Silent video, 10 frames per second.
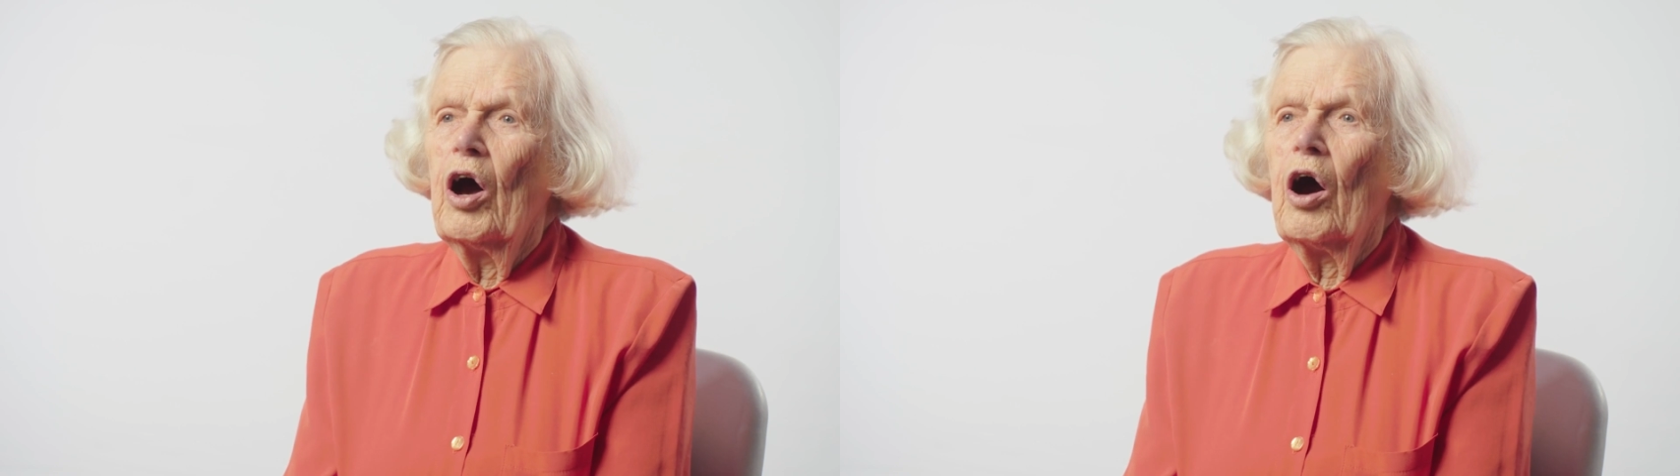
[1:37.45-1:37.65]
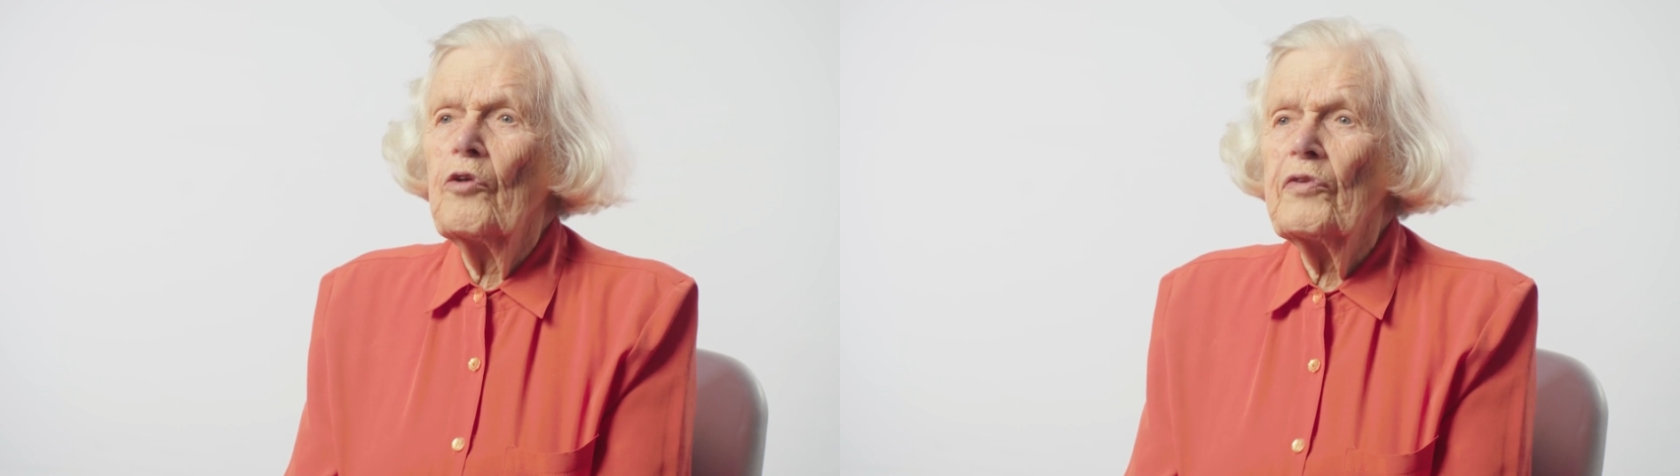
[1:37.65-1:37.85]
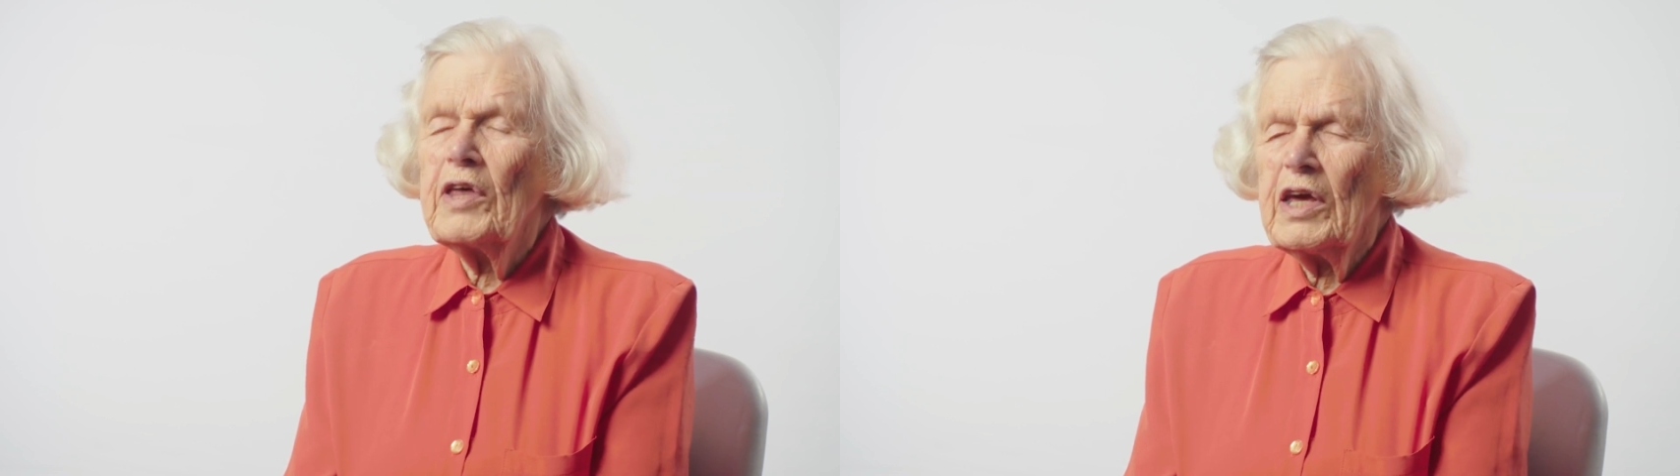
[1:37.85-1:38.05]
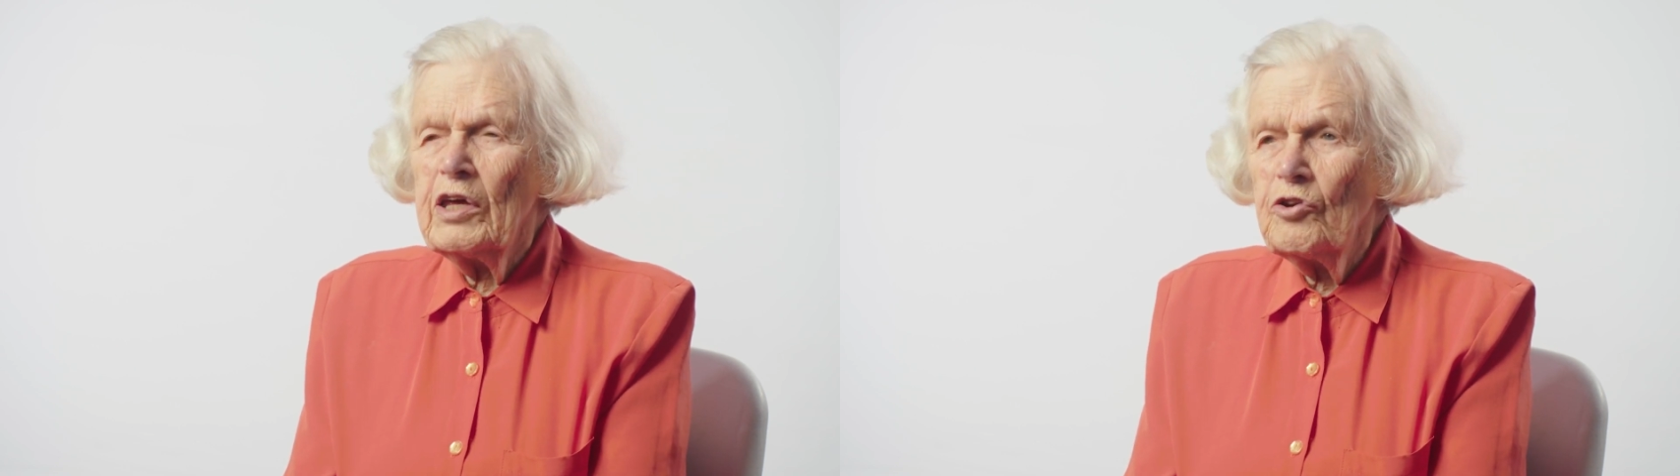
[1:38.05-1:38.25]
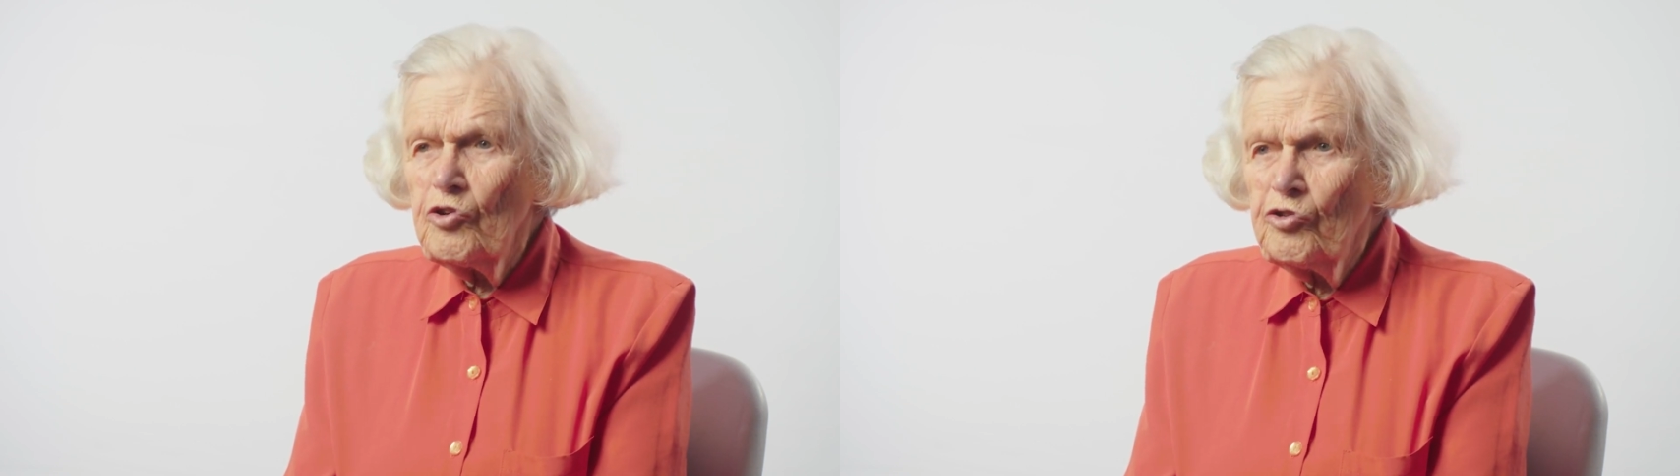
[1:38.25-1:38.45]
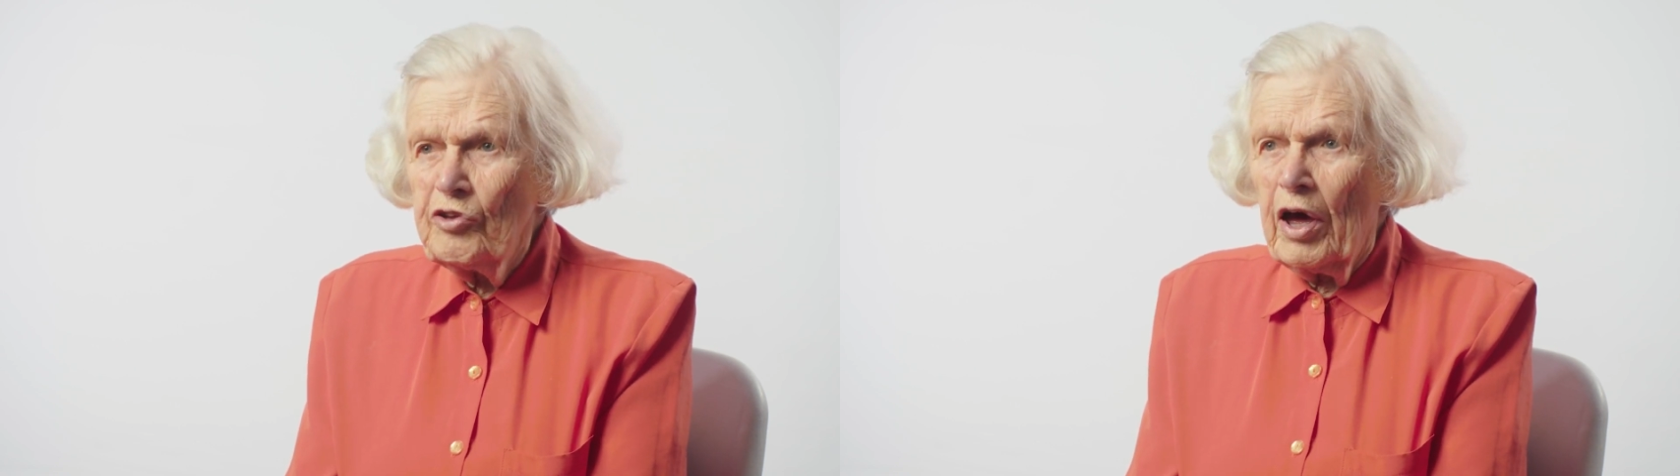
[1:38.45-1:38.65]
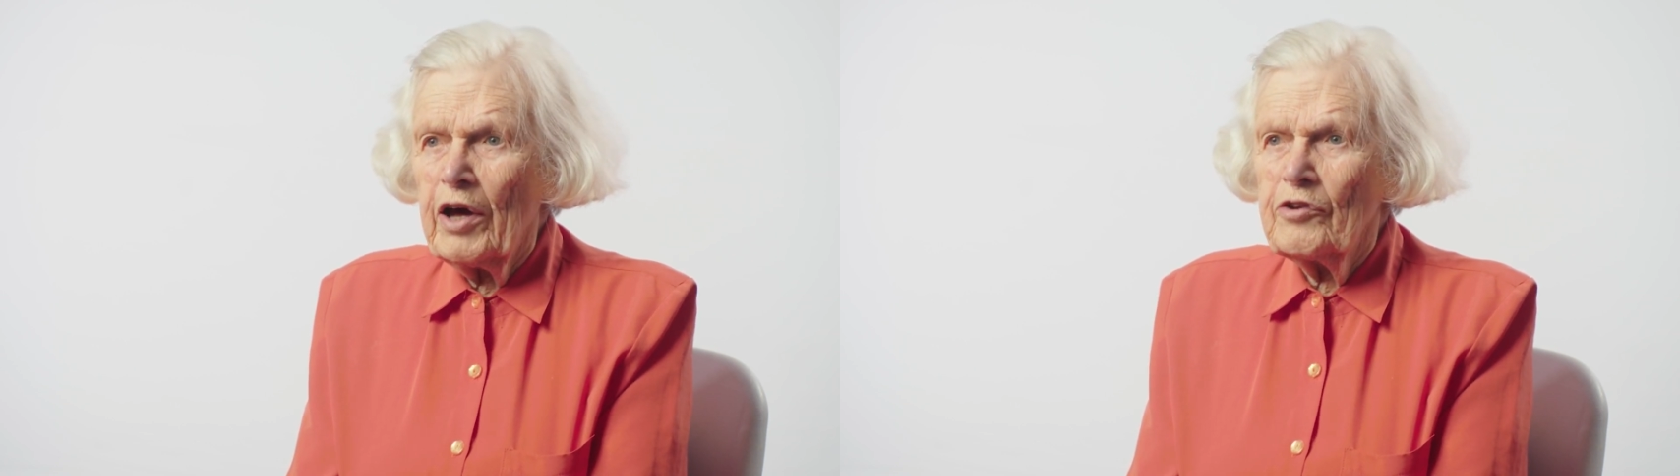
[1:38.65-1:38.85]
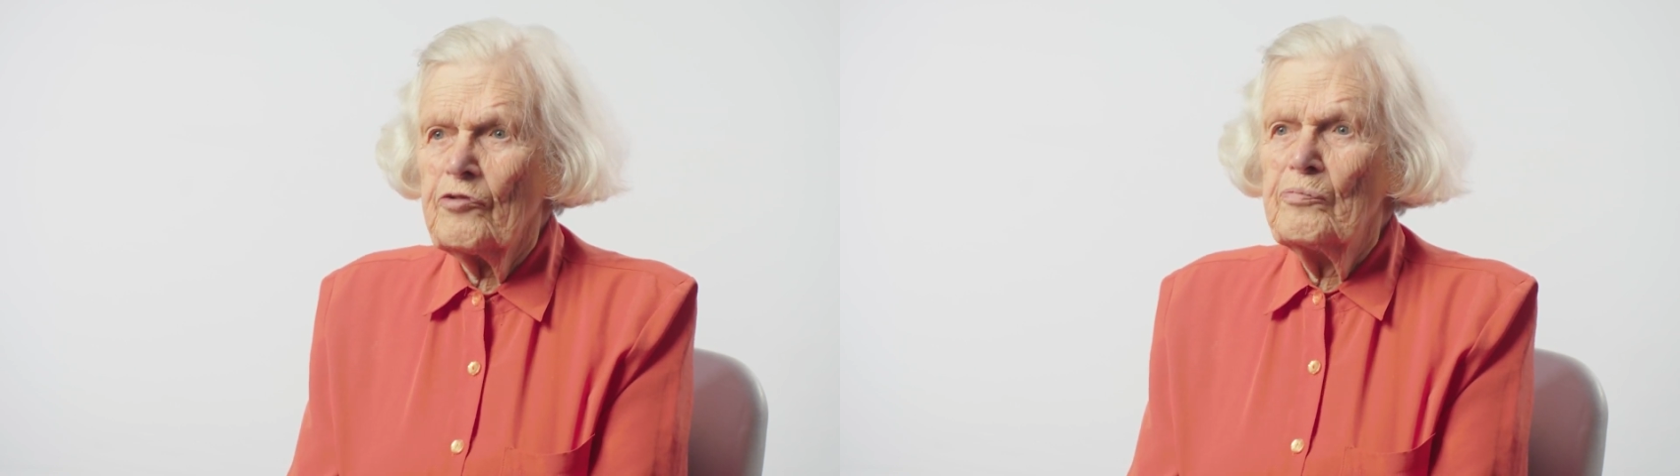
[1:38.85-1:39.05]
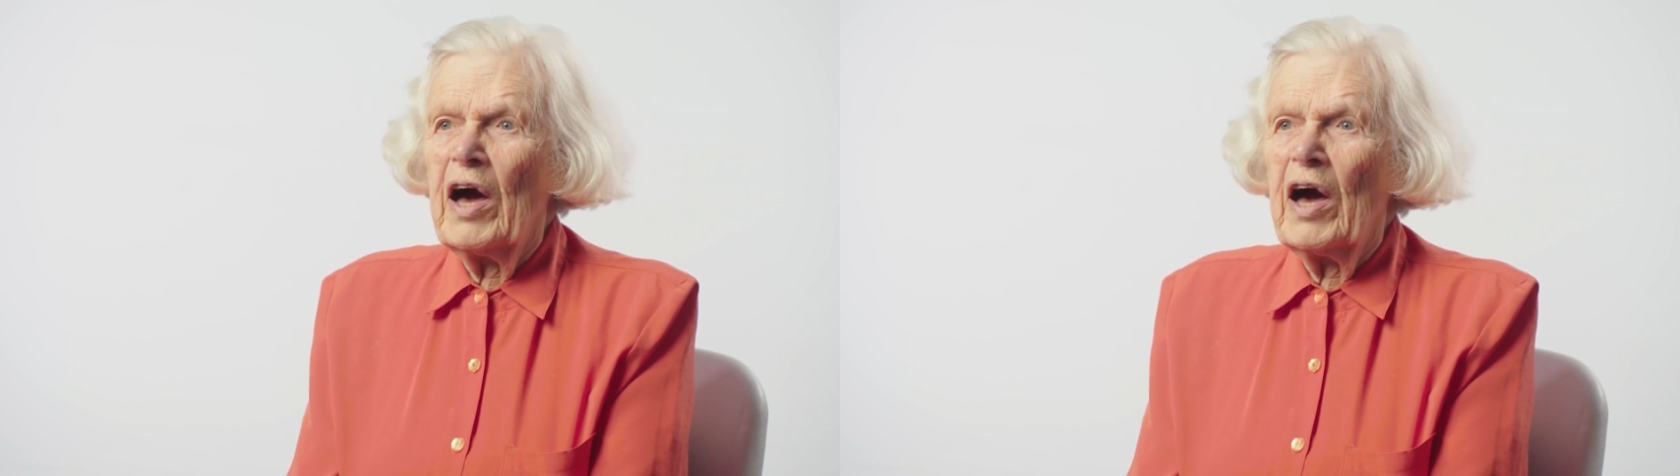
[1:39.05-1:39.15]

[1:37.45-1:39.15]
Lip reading: on the inner side of